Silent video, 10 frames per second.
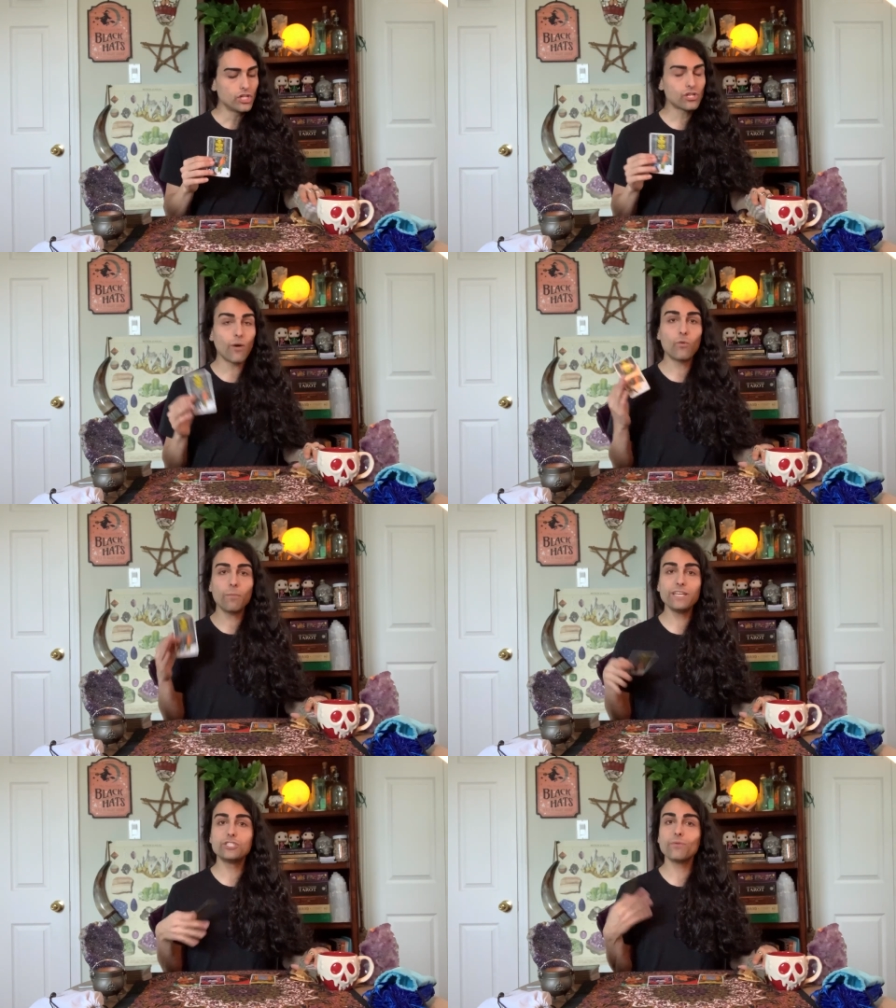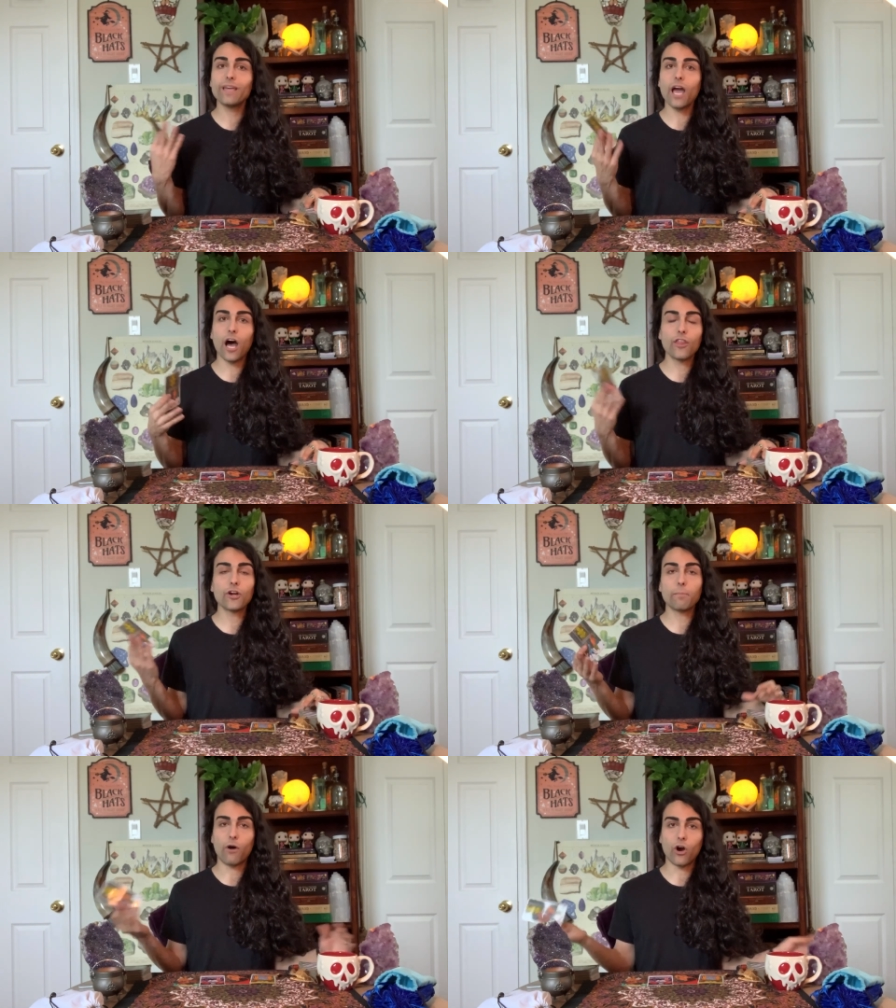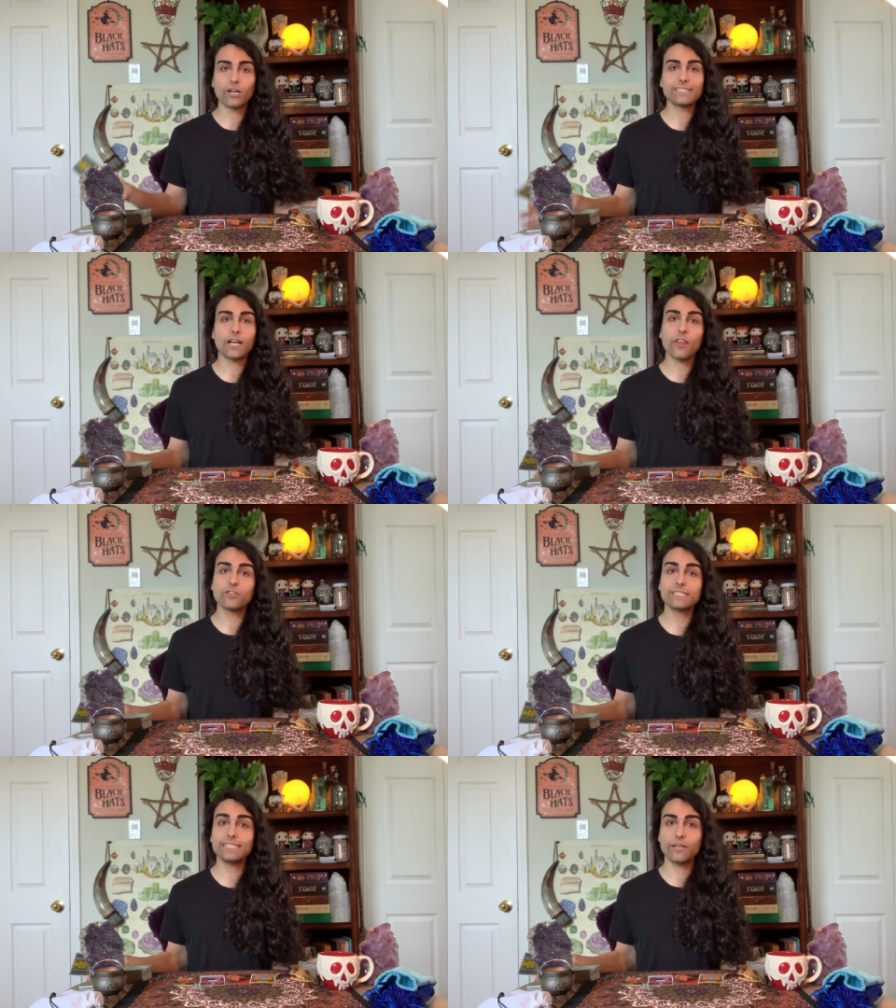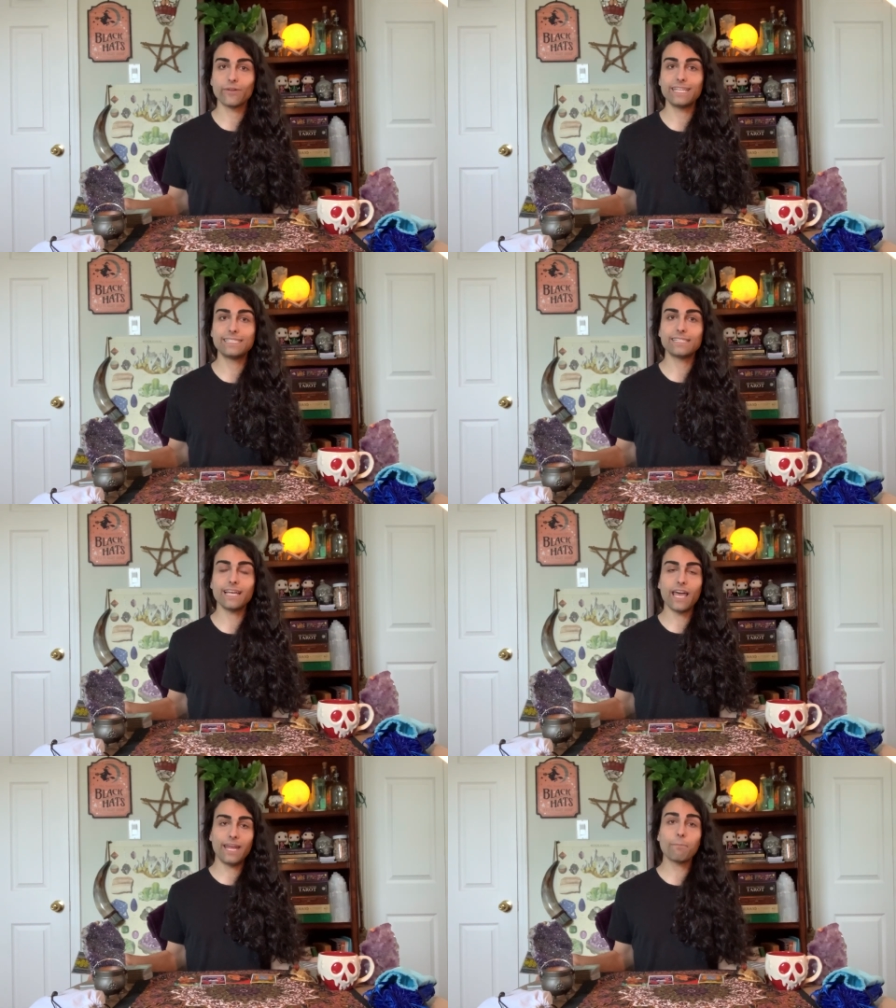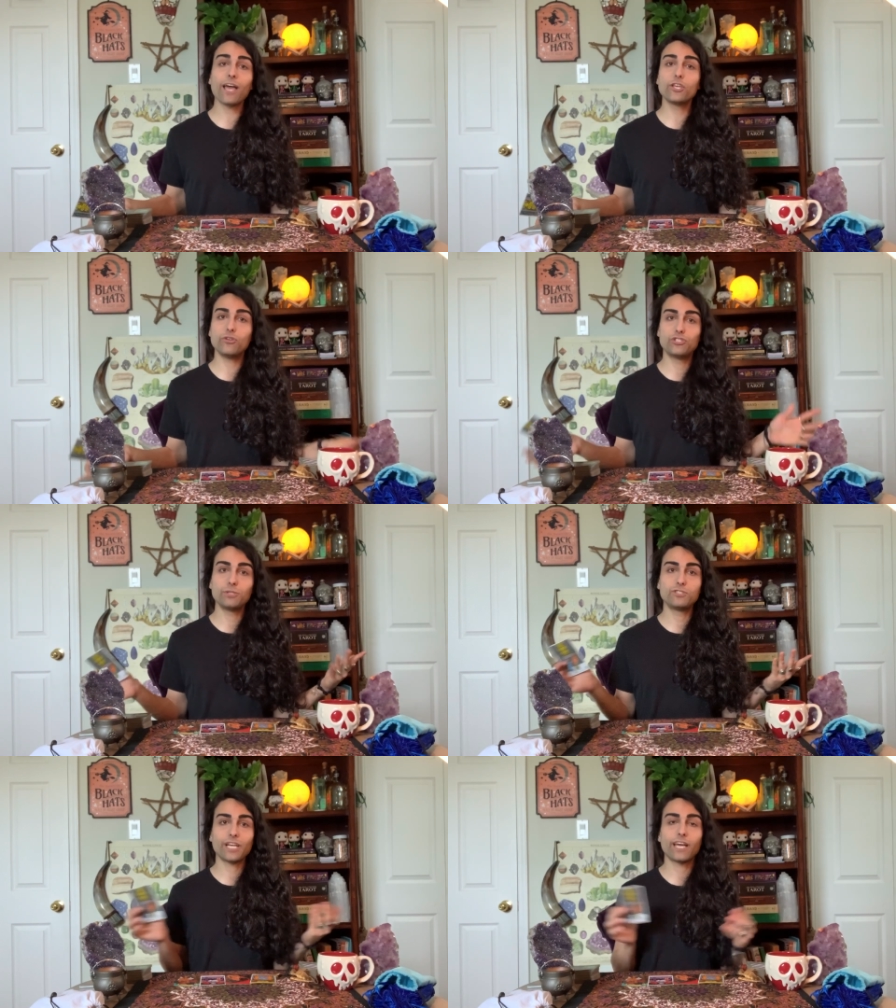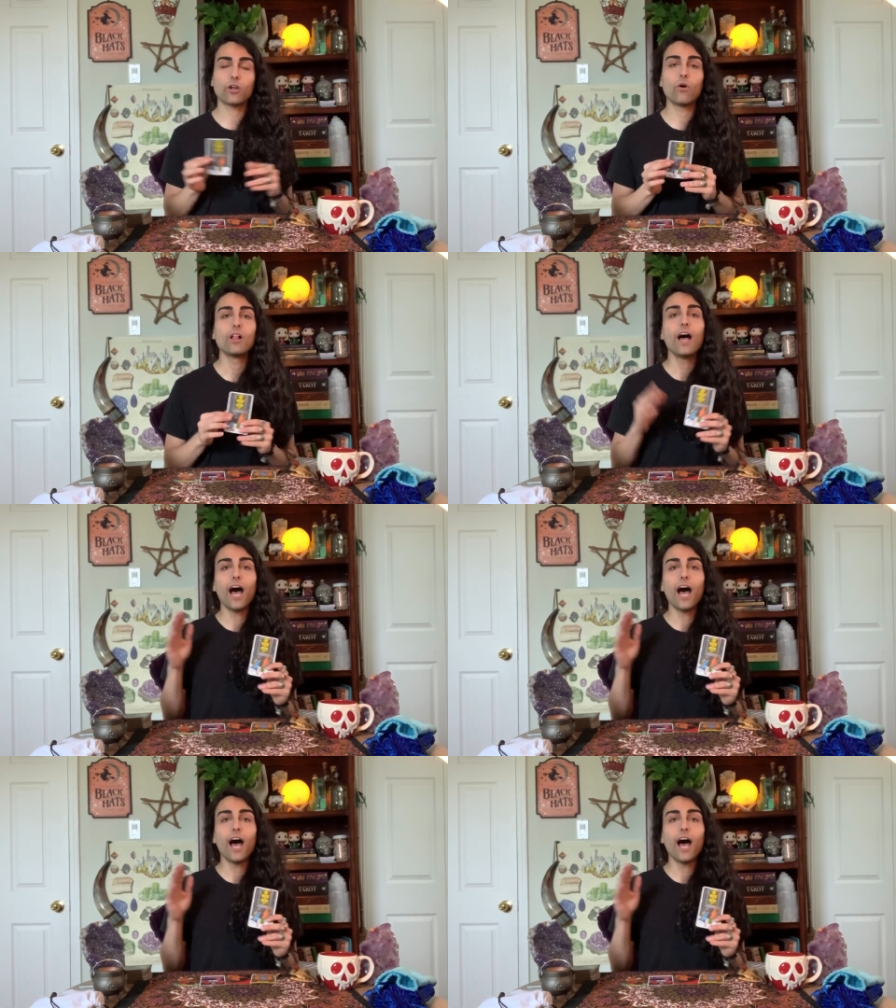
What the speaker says: So I will be doing other parts and other series in my YouTube channel